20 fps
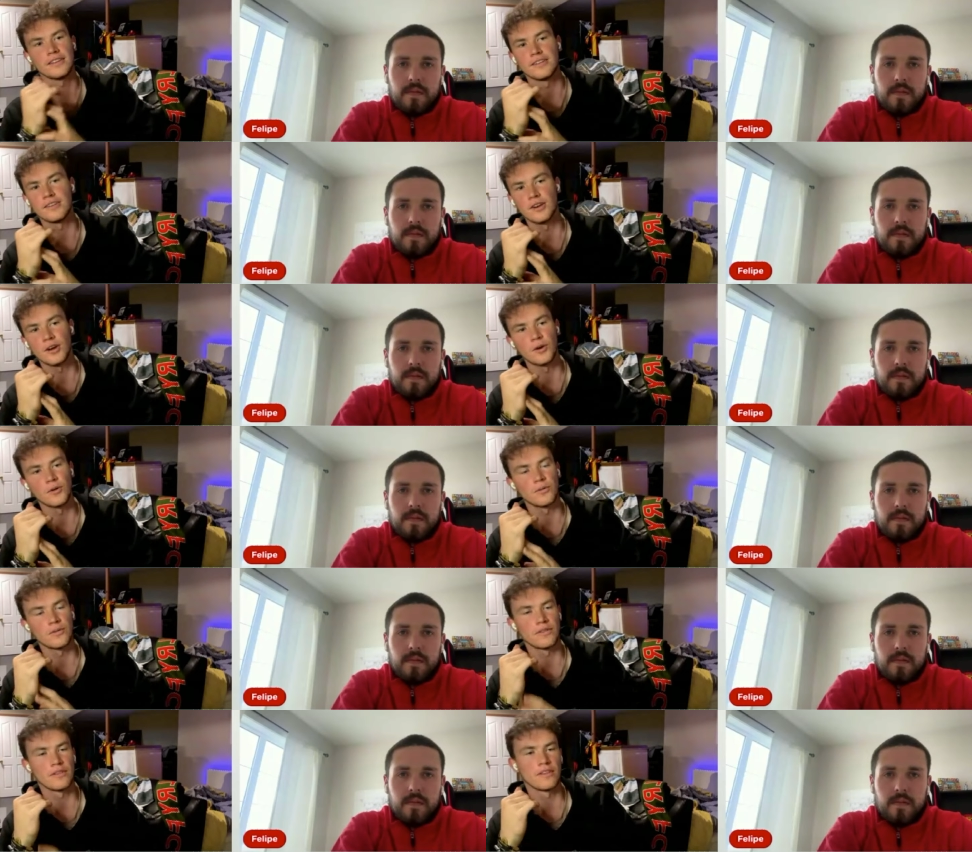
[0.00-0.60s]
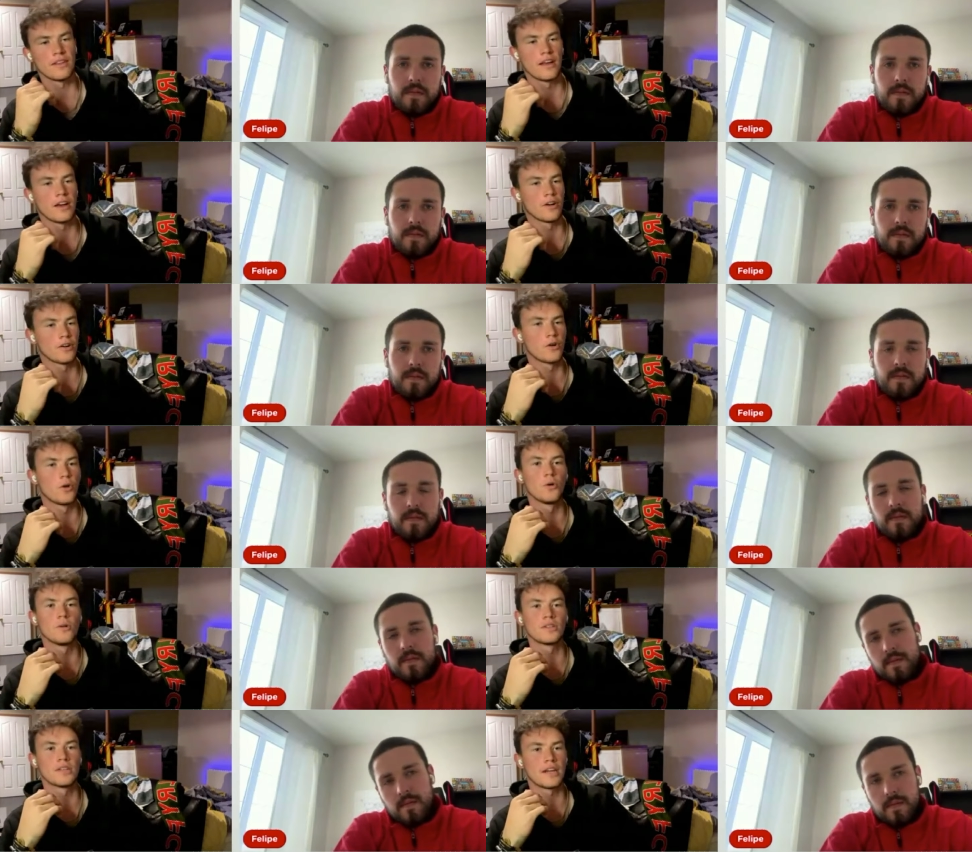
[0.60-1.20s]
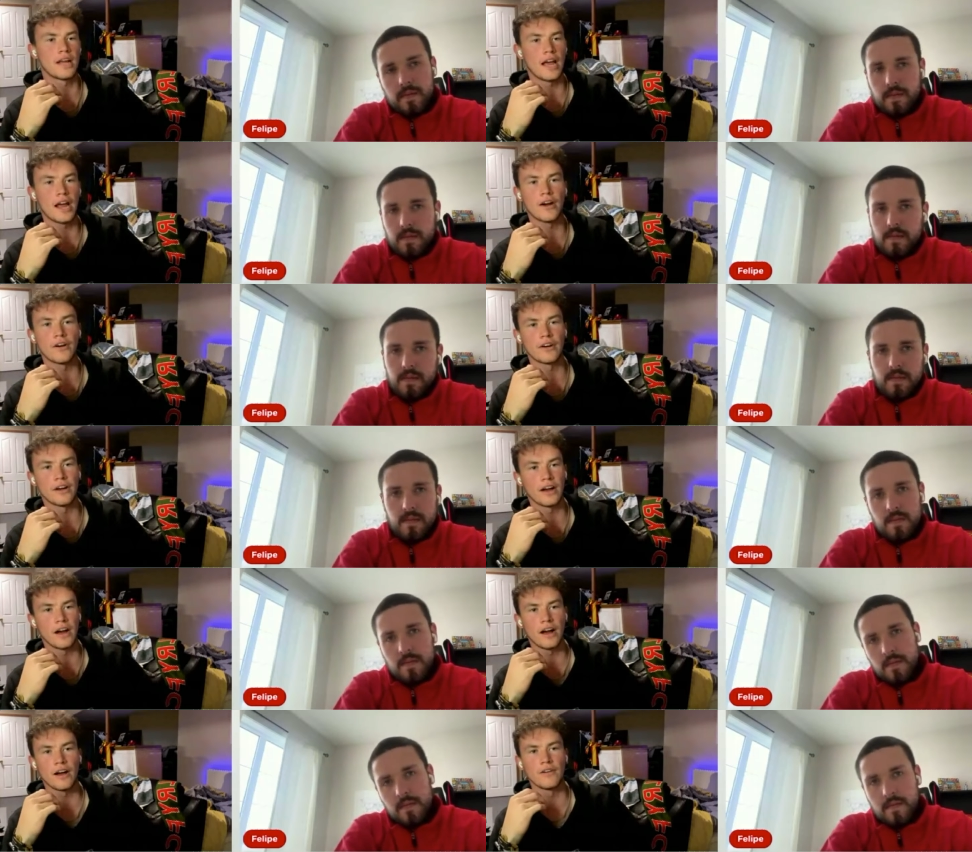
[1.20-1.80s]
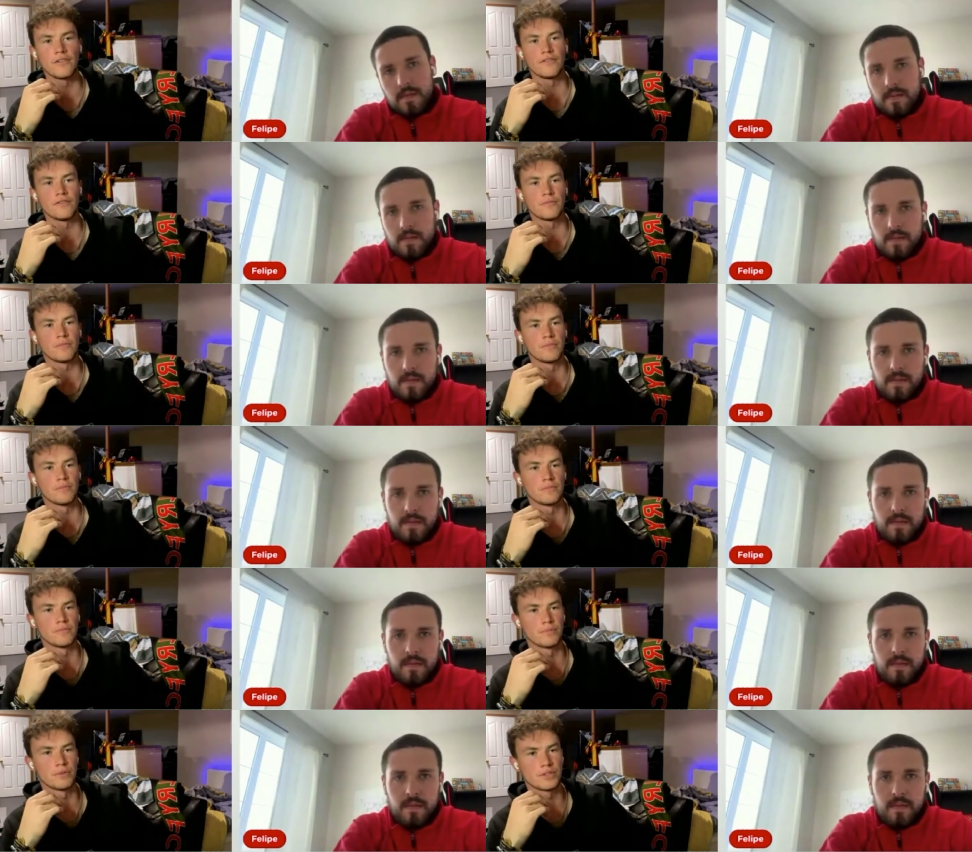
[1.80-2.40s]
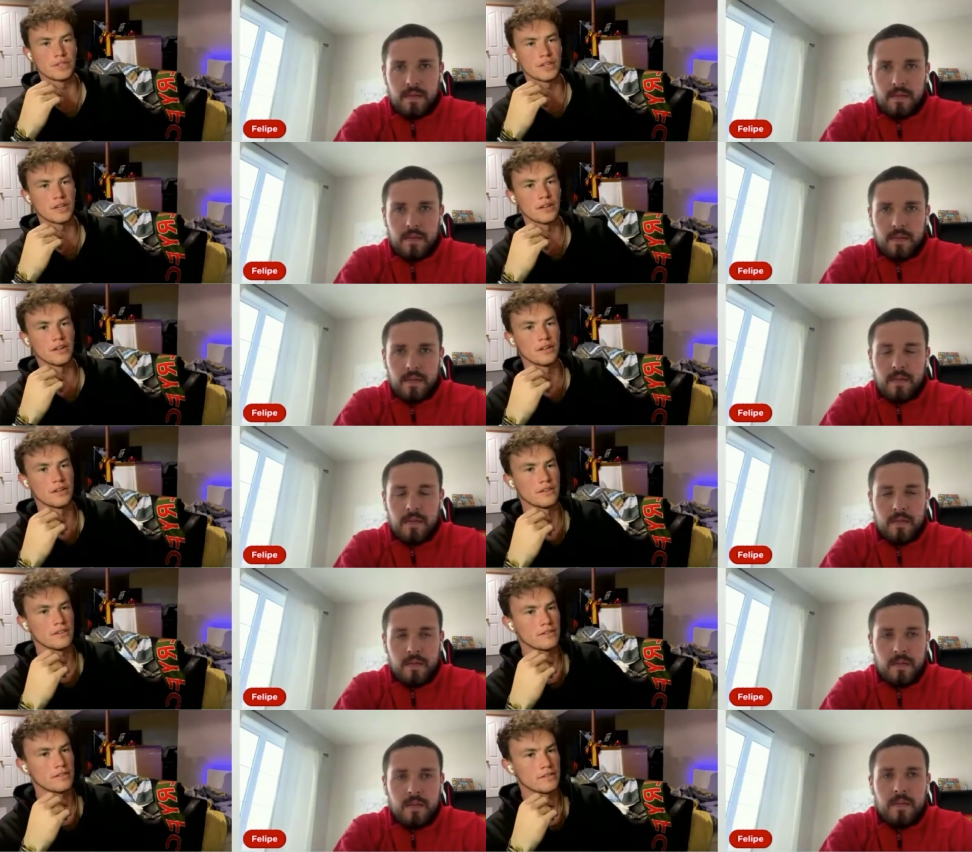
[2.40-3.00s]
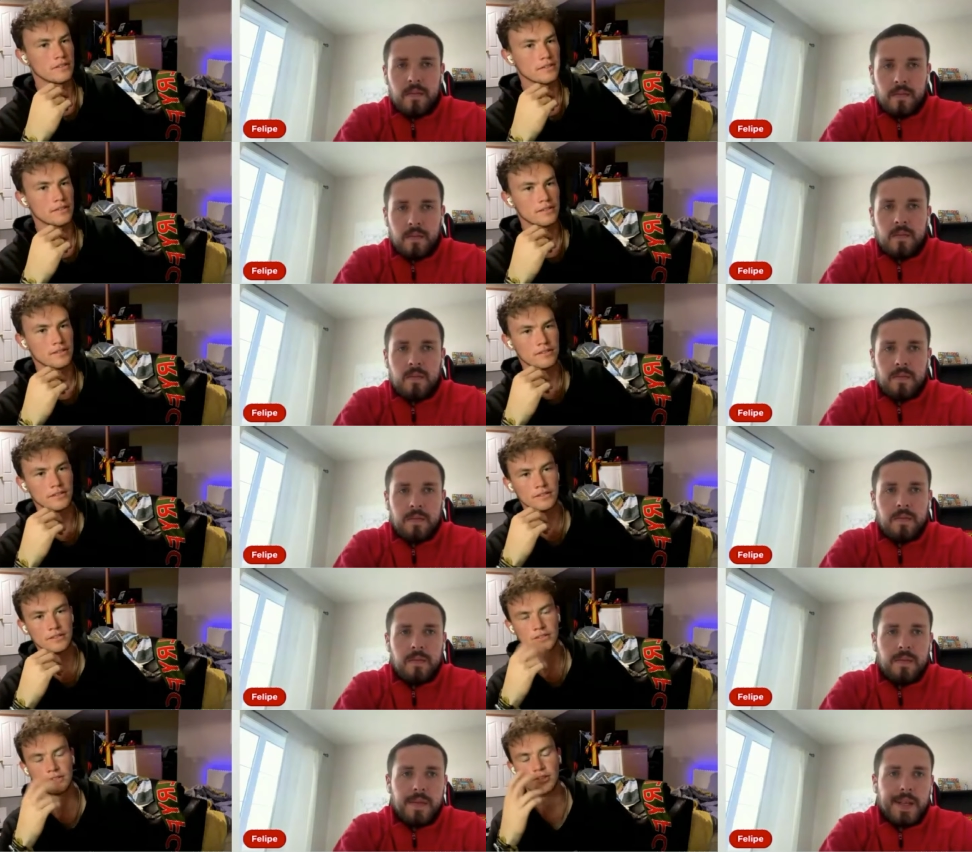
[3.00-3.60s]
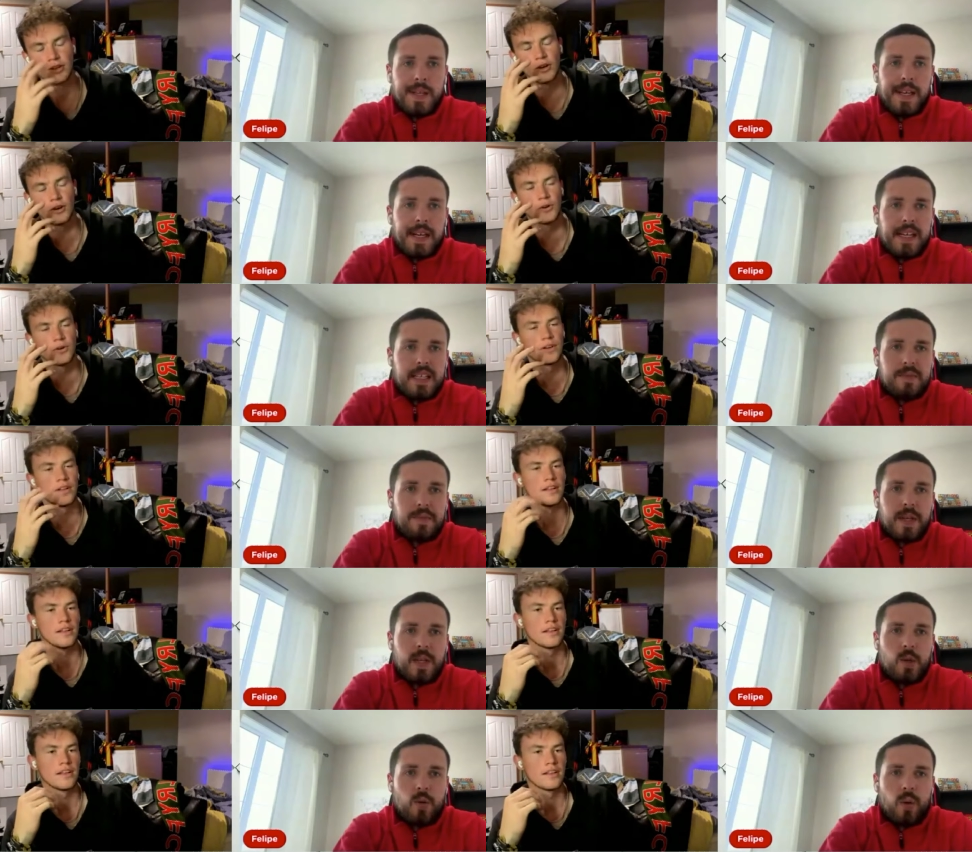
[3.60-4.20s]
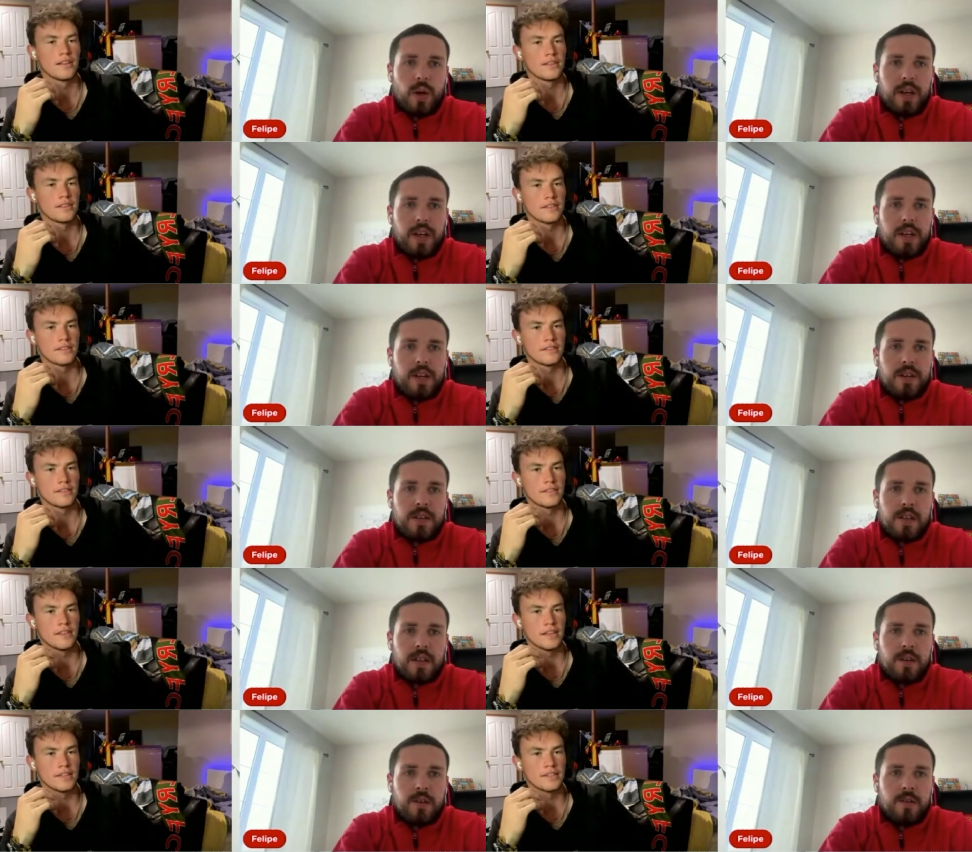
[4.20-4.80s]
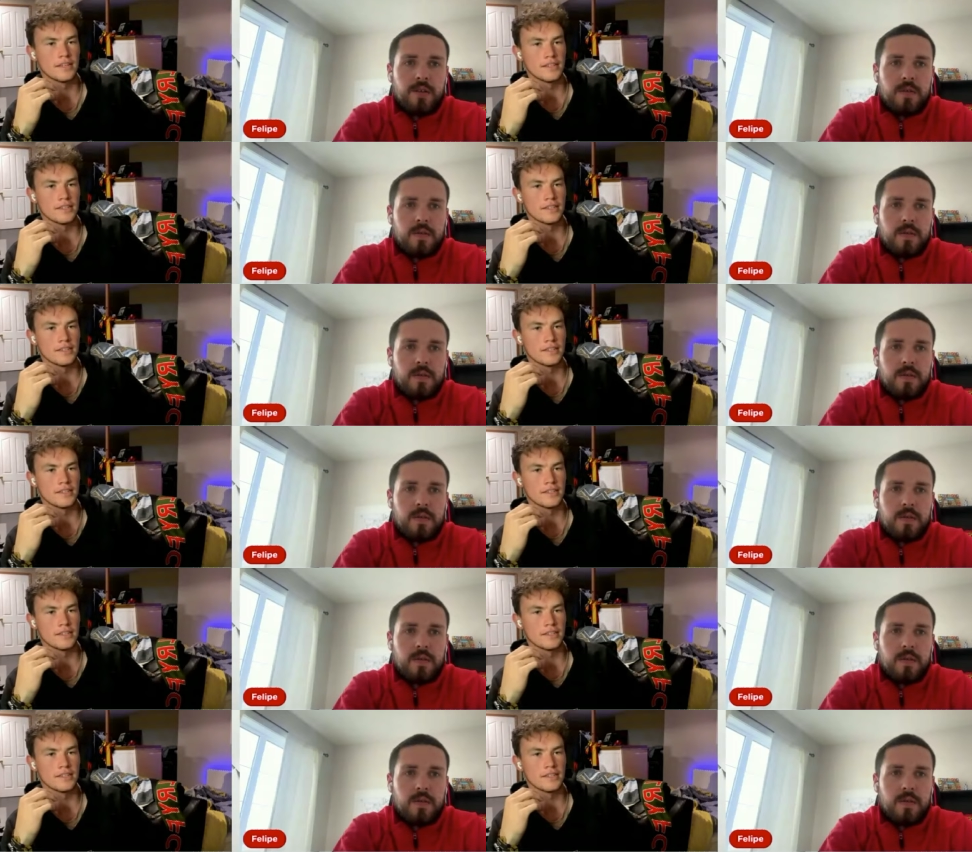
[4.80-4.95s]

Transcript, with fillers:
Speaker 1: you know, a golden era of Brazil. So it's been 20
Speaker 2: years ago